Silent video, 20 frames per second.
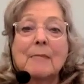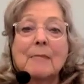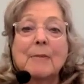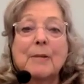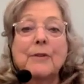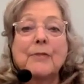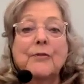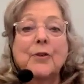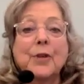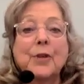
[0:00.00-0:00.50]

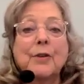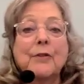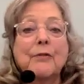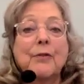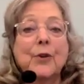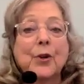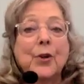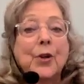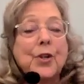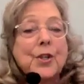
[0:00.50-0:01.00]
but for a
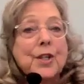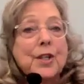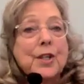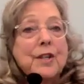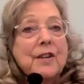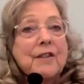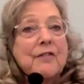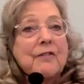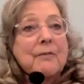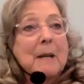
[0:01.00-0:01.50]

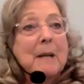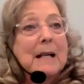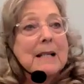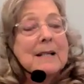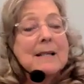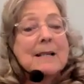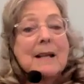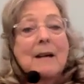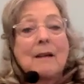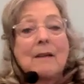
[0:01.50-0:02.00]
version of
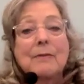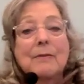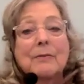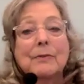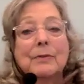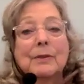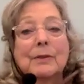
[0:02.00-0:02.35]
myself